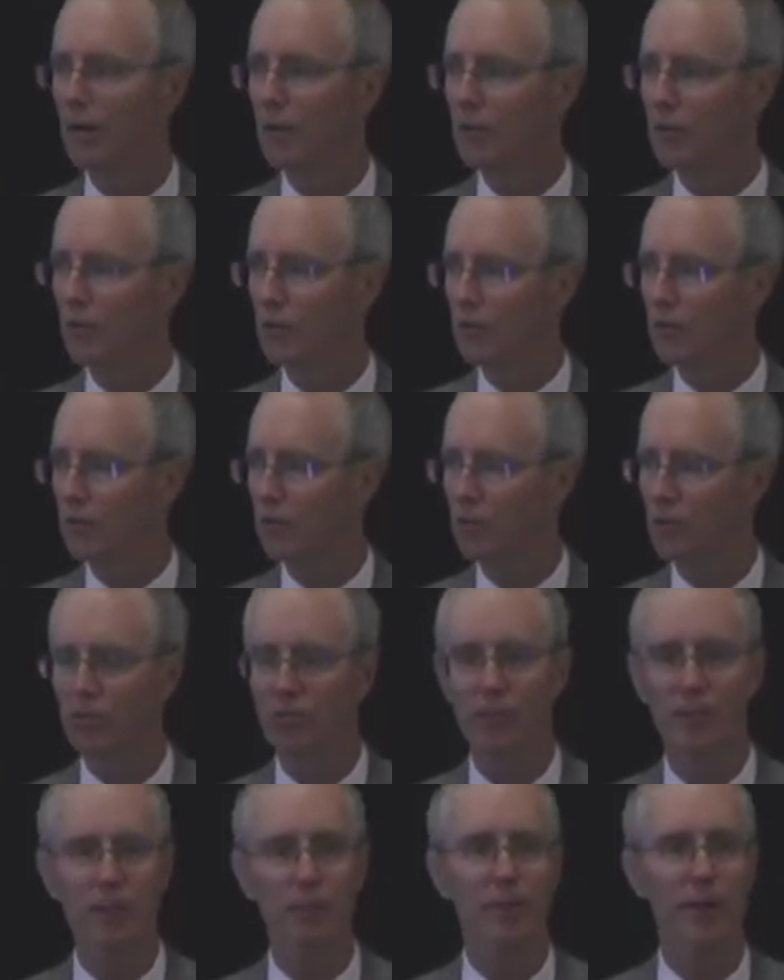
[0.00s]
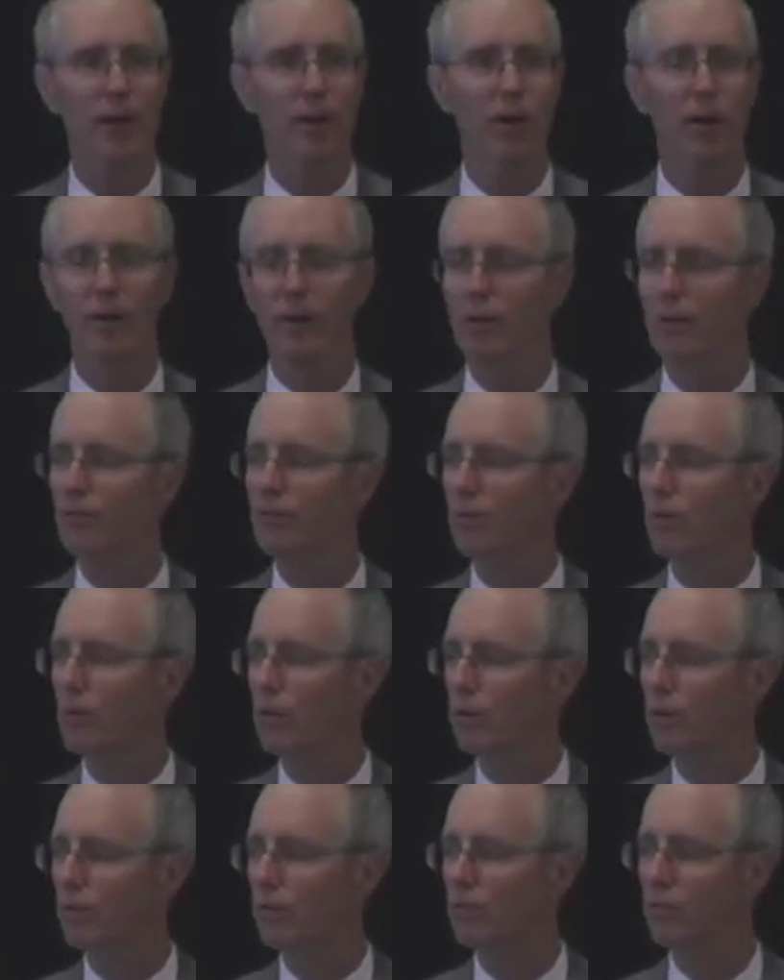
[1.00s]
So just keep that on there for
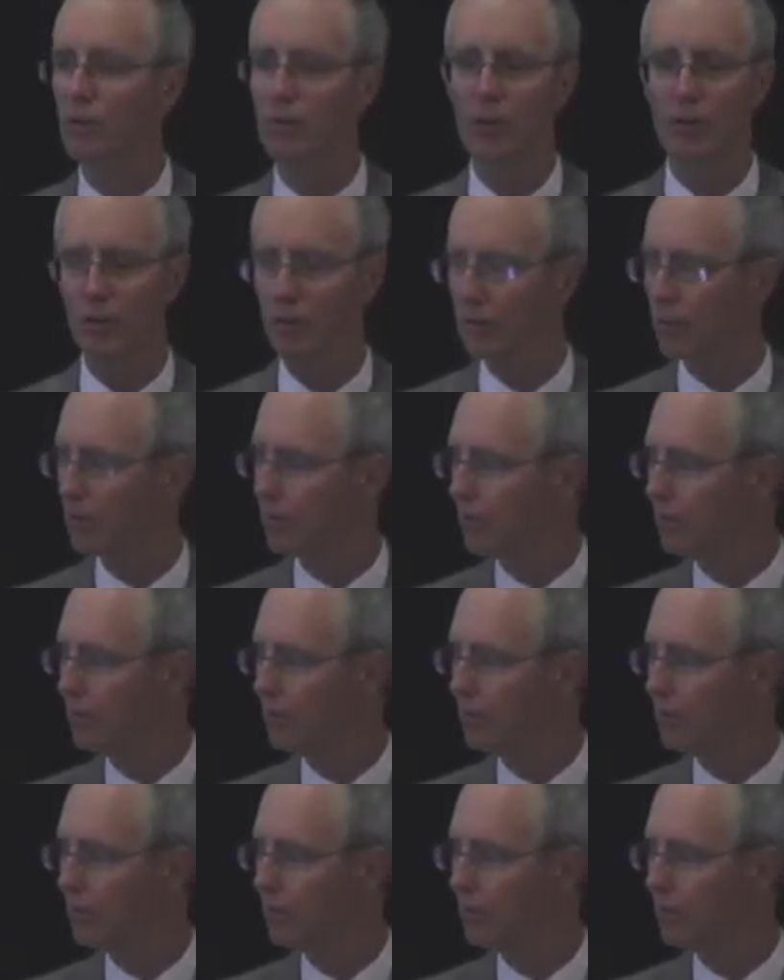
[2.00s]
a consideration.